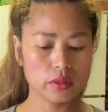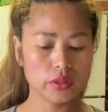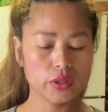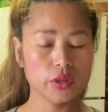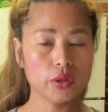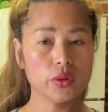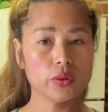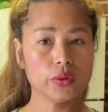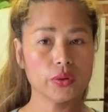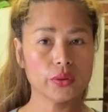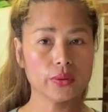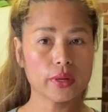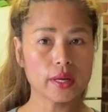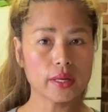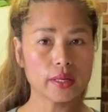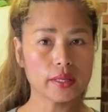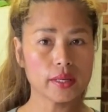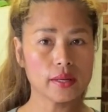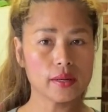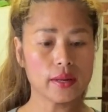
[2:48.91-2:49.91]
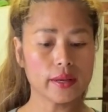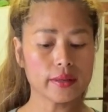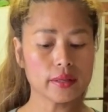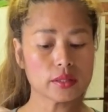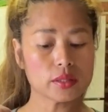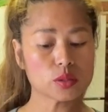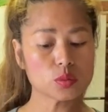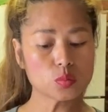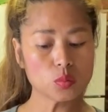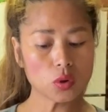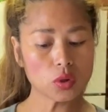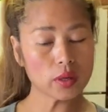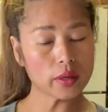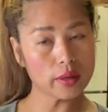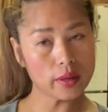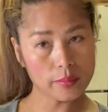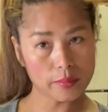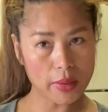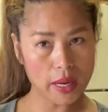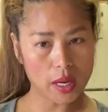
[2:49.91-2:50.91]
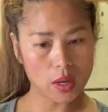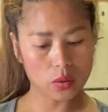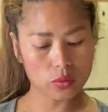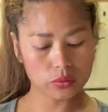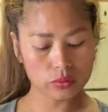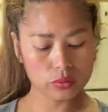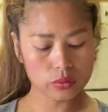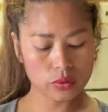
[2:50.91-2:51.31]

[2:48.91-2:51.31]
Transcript: you know, you're gonna get like a smaller amount.